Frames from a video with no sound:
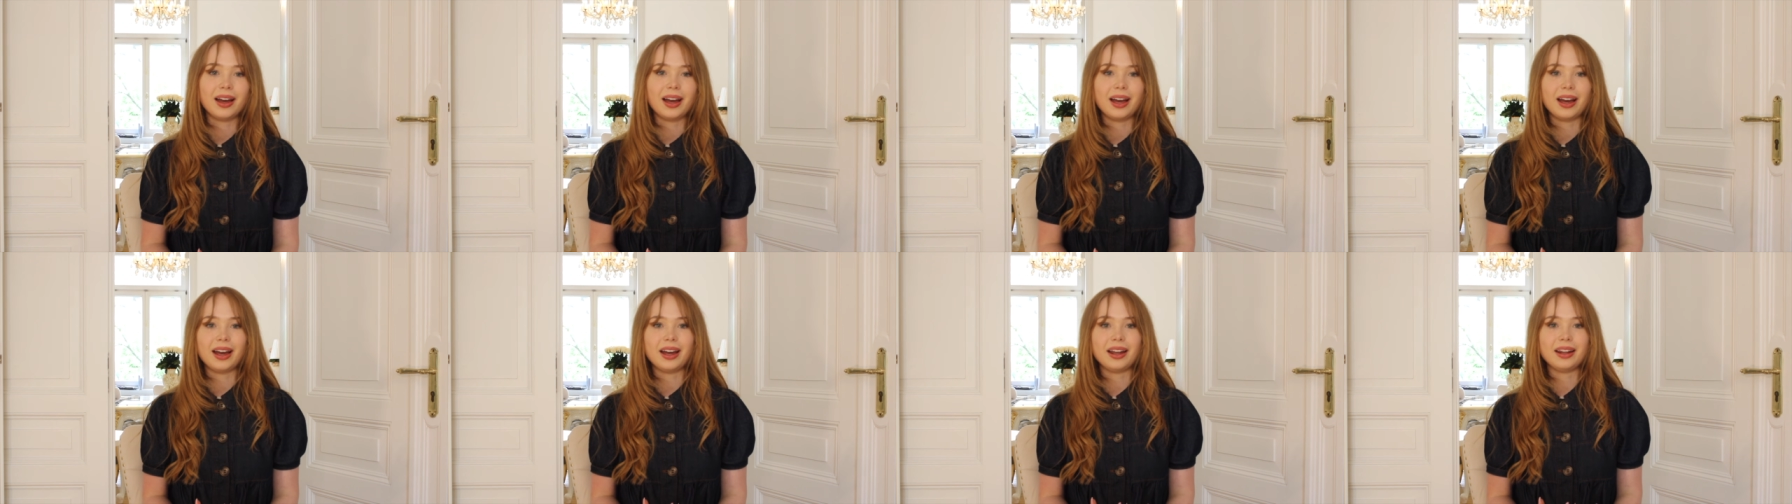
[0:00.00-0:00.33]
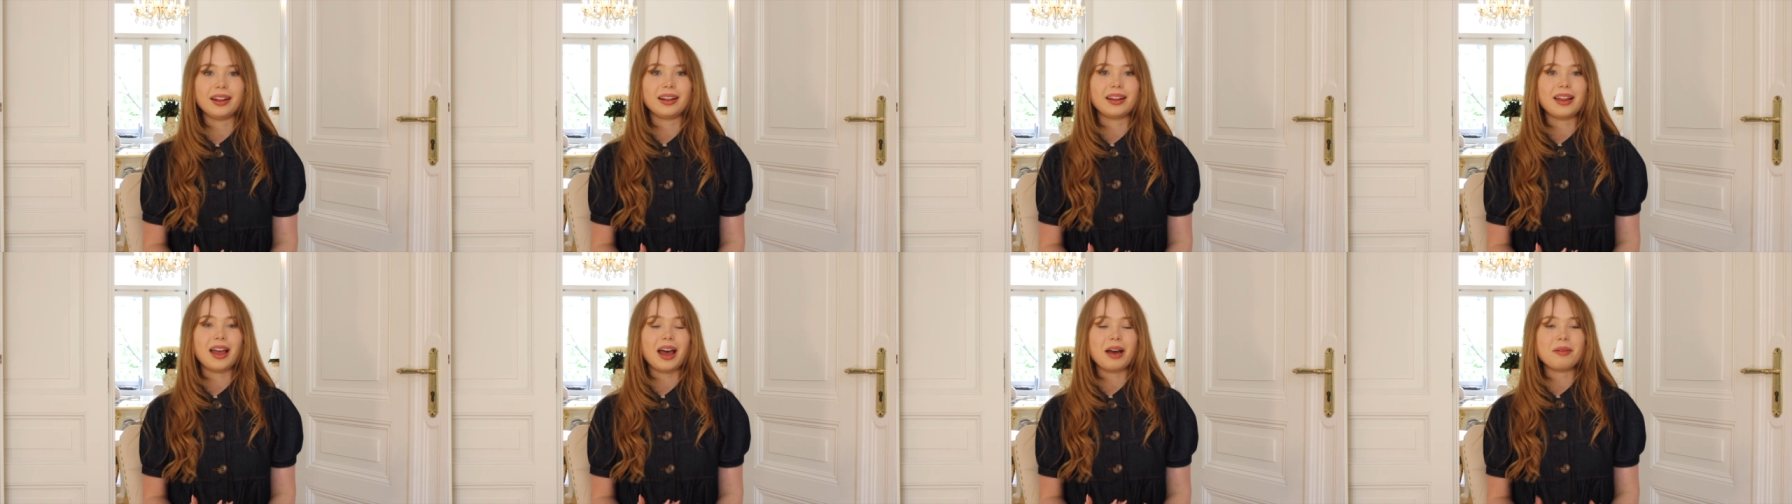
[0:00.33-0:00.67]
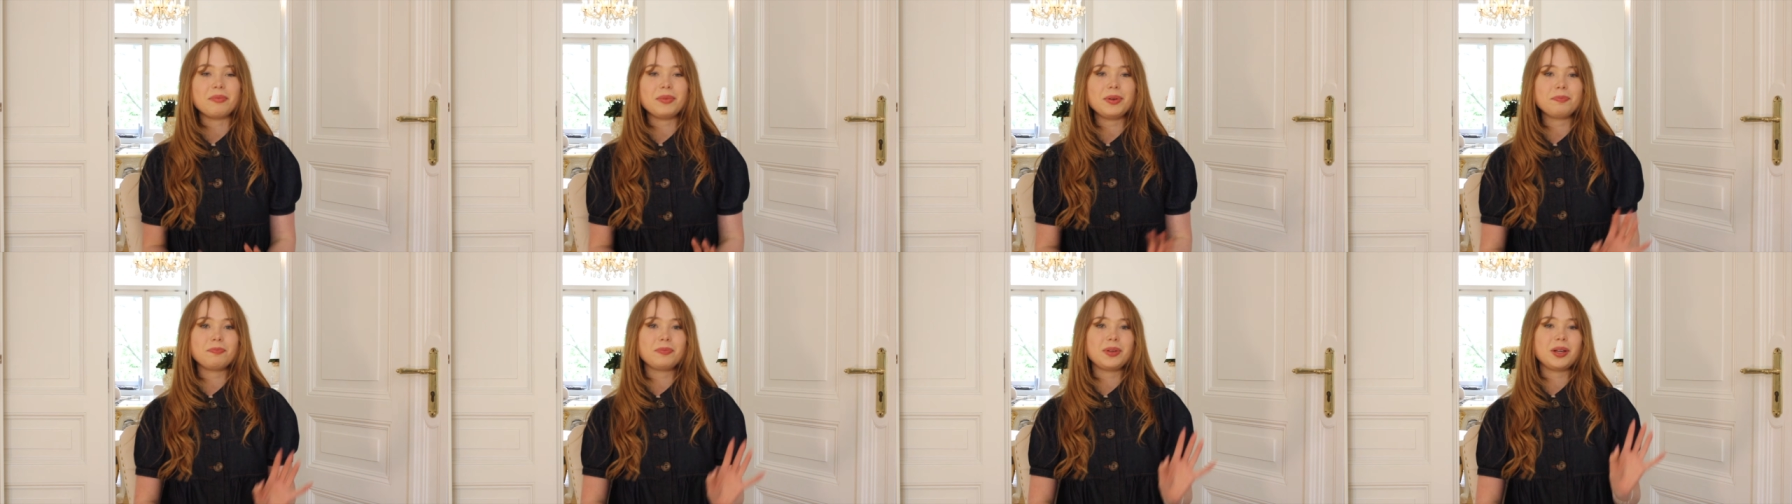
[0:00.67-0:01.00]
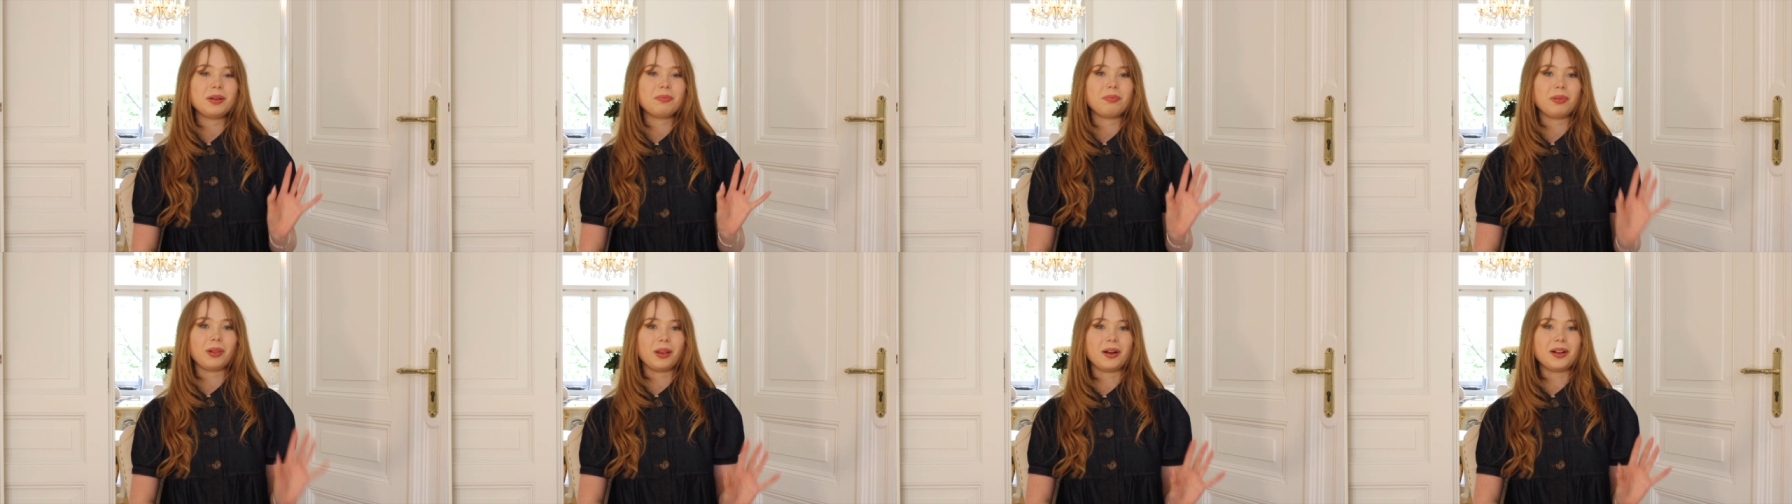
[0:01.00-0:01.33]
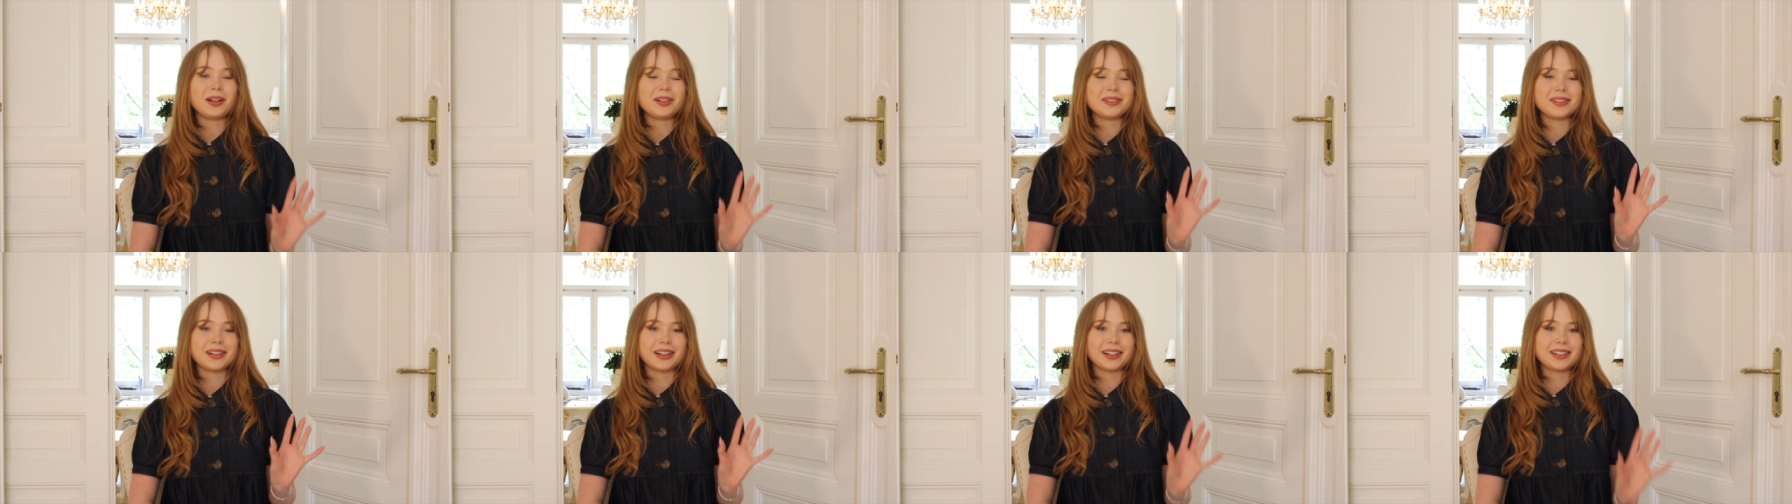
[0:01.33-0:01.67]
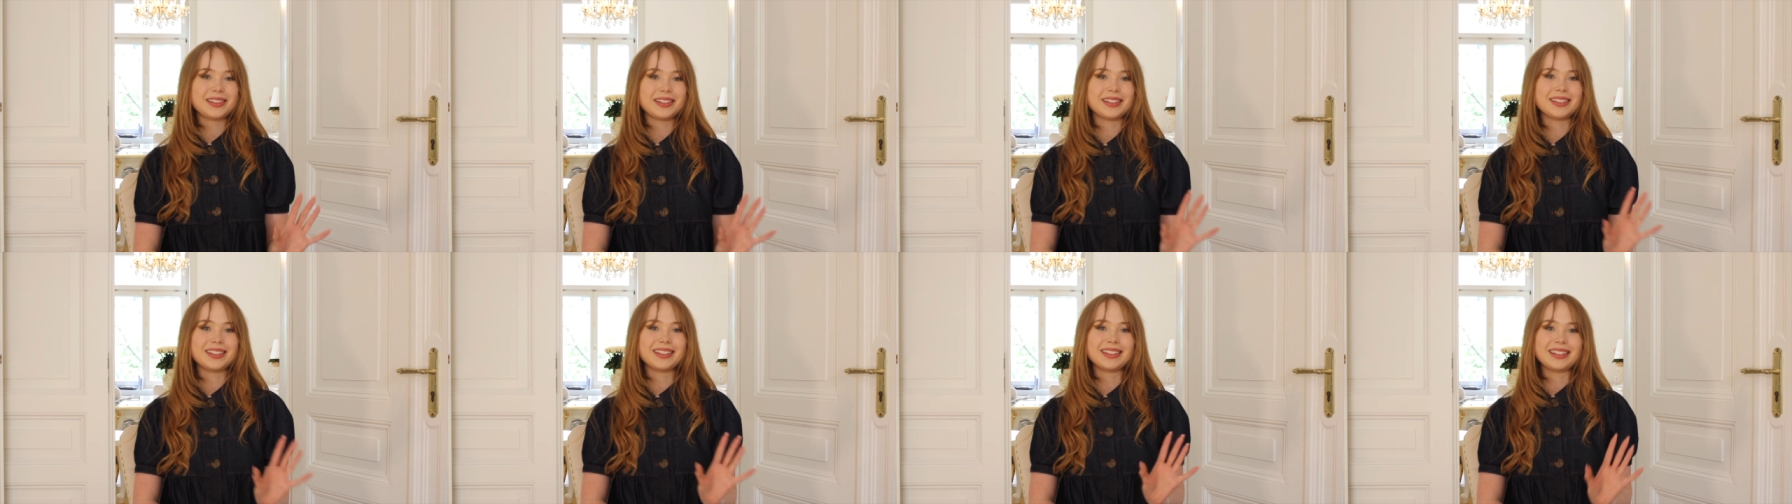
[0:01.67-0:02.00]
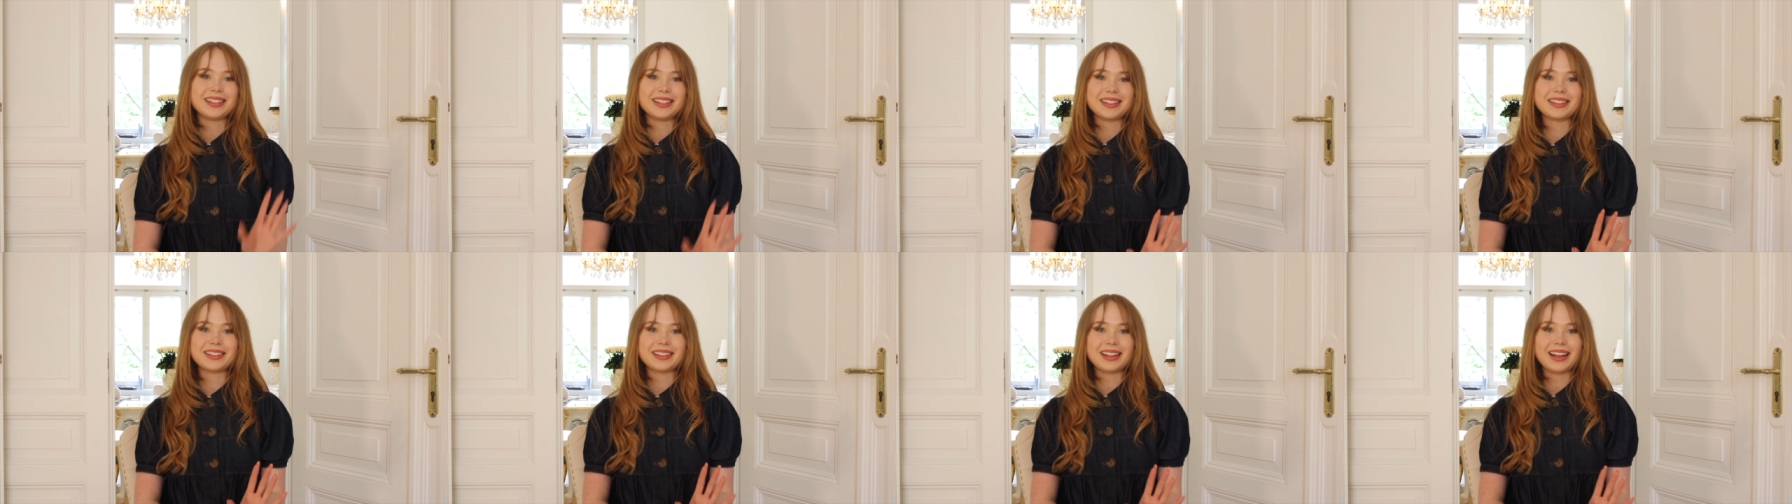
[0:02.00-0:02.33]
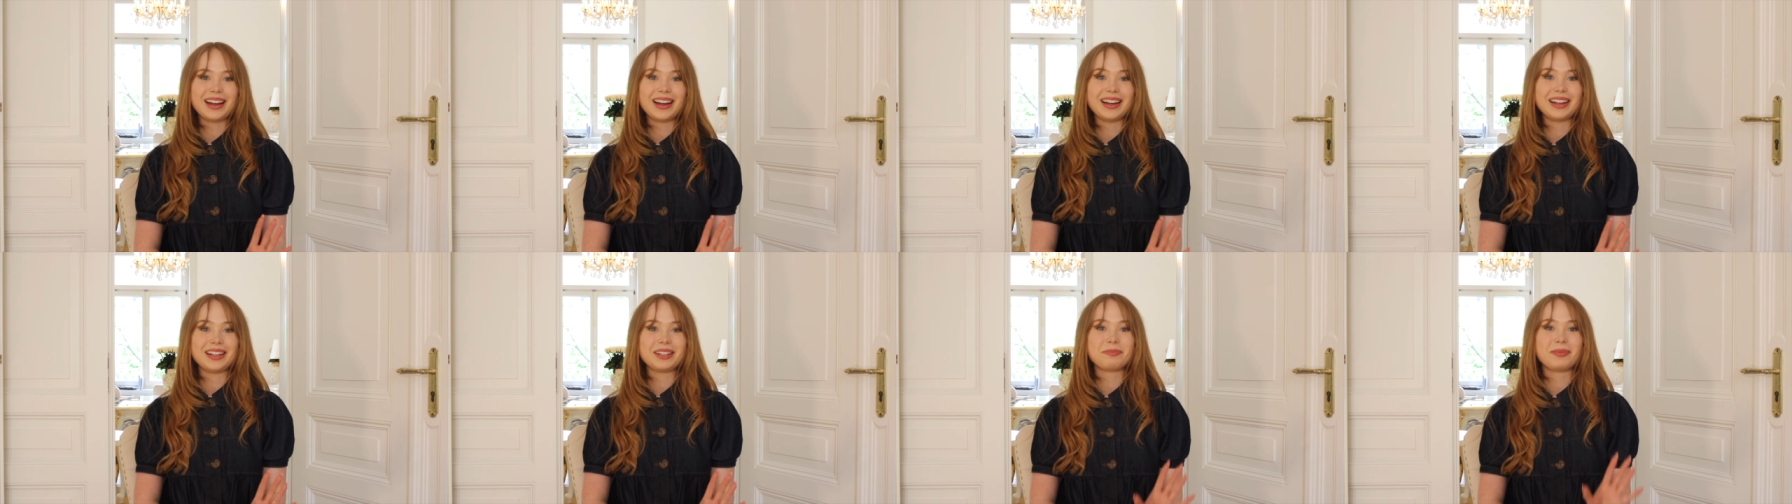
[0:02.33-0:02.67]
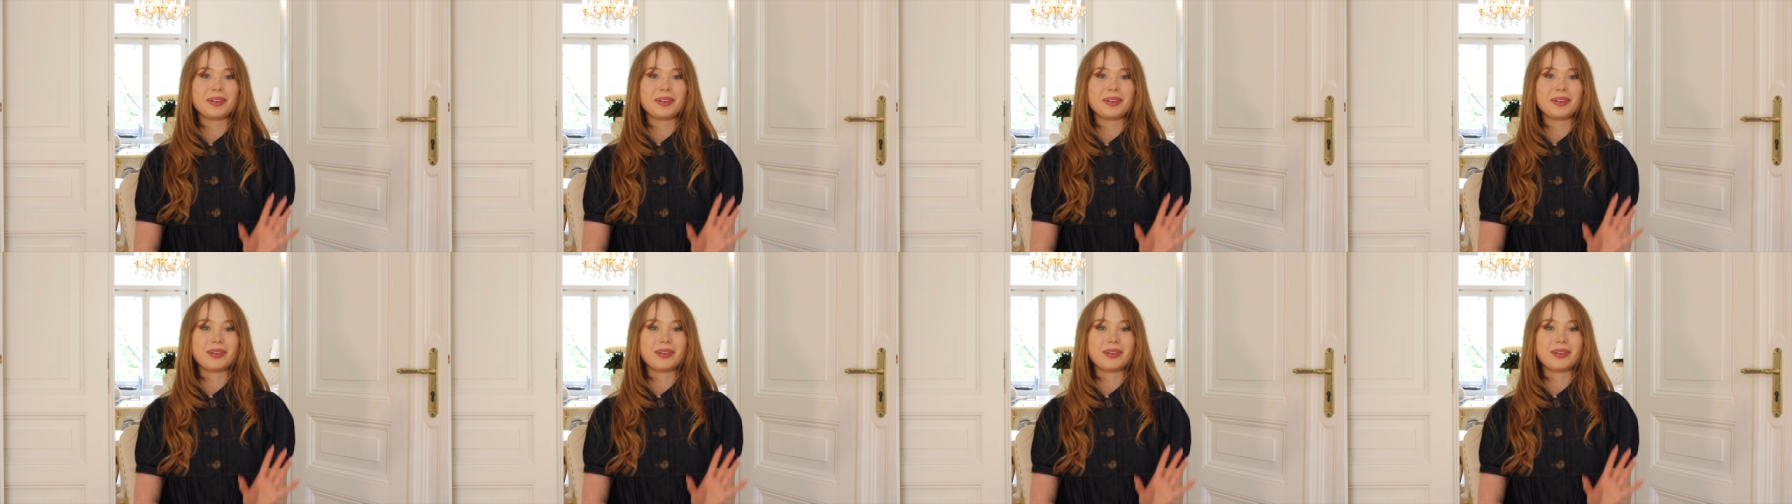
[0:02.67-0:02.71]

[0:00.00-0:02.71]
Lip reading: And I mean, people also exist these days,